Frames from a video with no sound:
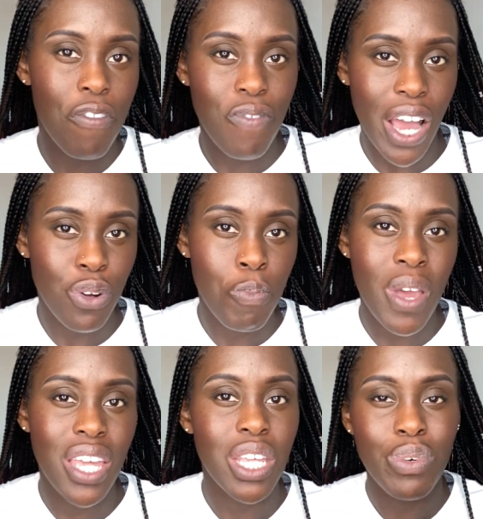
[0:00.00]
final
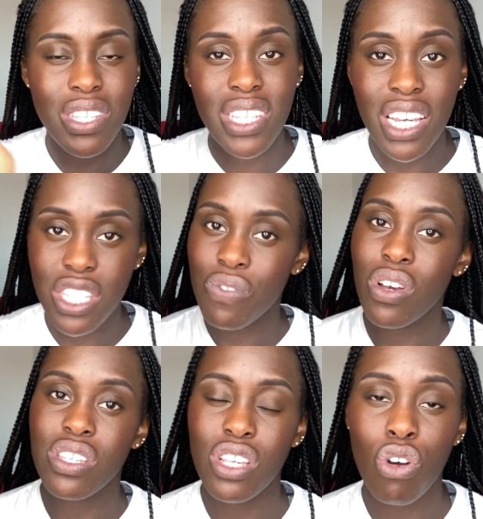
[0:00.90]
bit, and there were 6 of
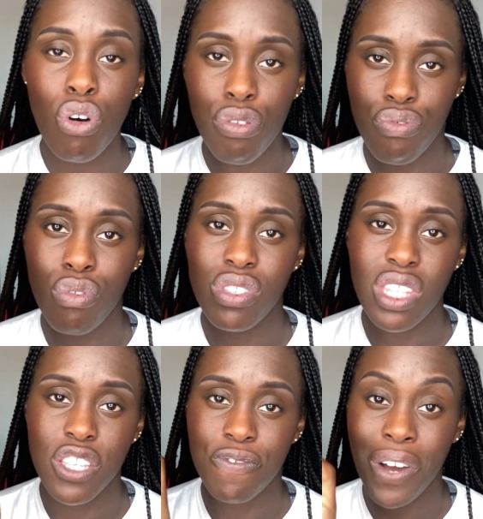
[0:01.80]
us that got through to
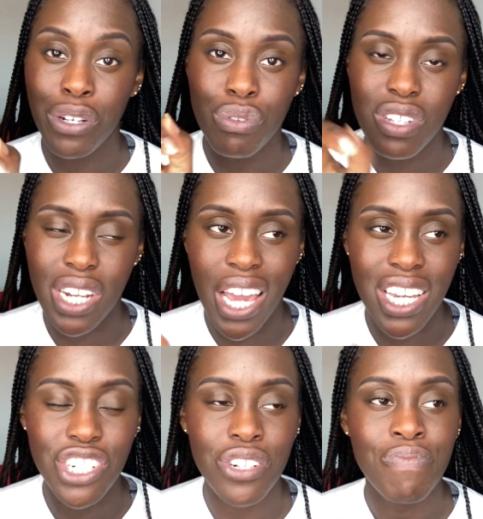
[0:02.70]
this final
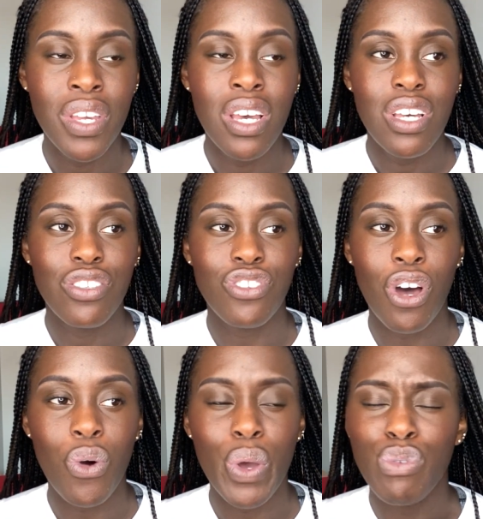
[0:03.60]
stage.
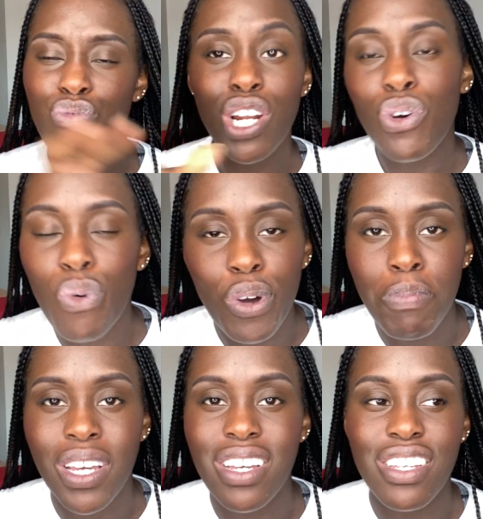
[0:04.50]
So it was really awkward
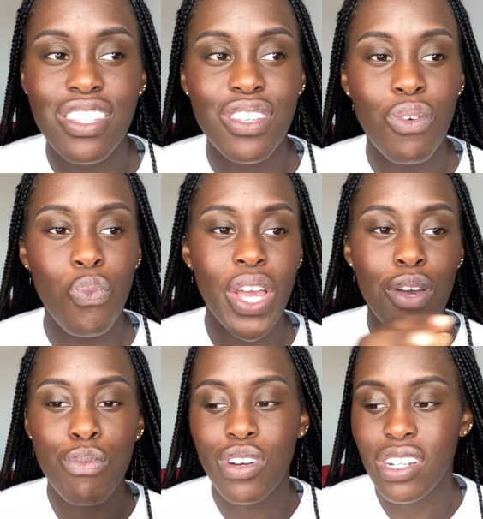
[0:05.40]
because we
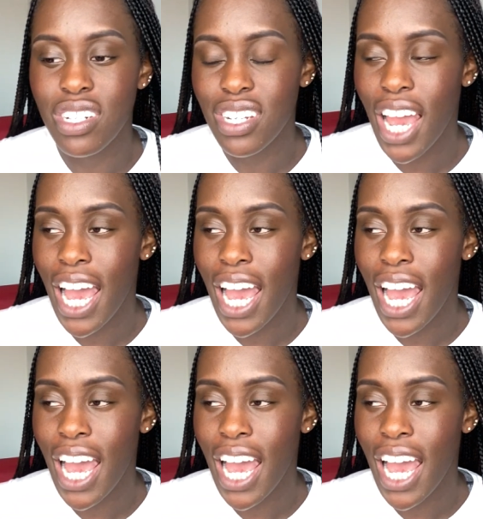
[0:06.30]
would